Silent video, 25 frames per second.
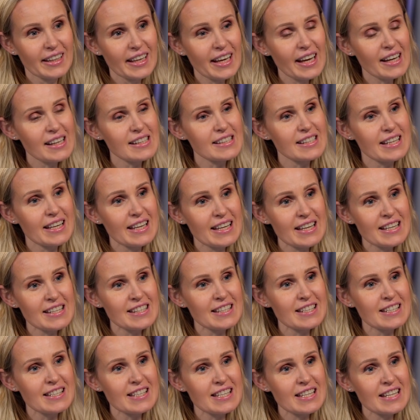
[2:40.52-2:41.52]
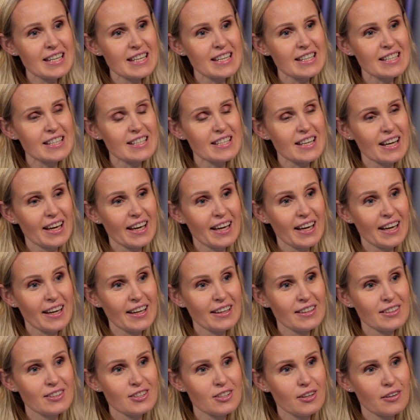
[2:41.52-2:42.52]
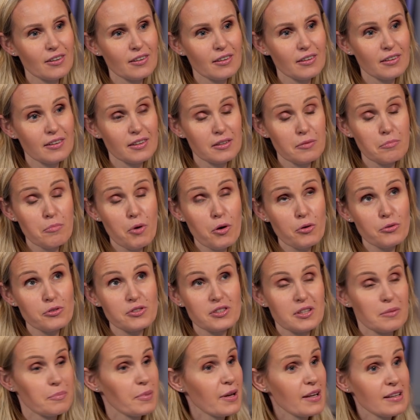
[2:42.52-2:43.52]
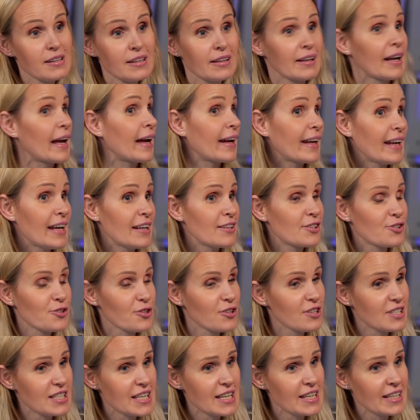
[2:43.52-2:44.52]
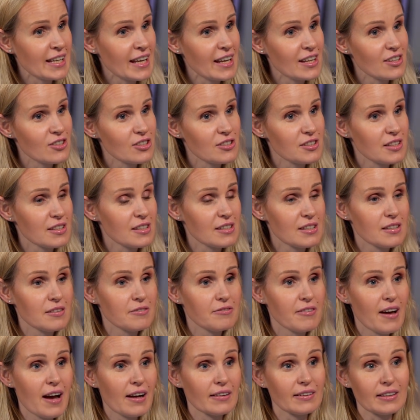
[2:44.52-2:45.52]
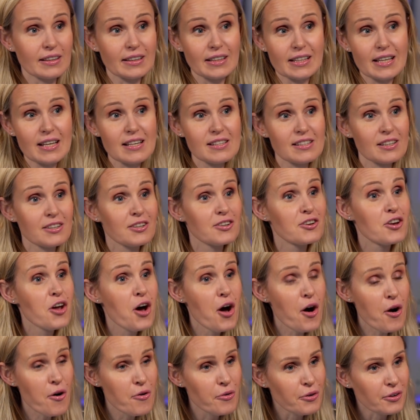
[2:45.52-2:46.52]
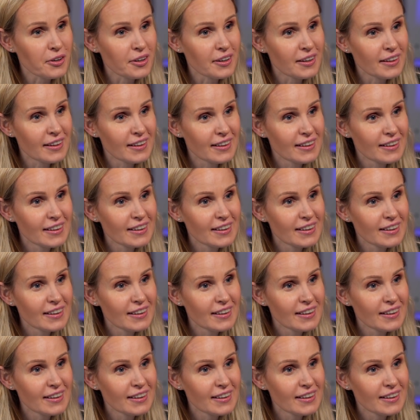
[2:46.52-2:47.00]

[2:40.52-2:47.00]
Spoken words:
Yes, he is indeed. And the most appealing, again, to the teenagers is the fact that he's unknown.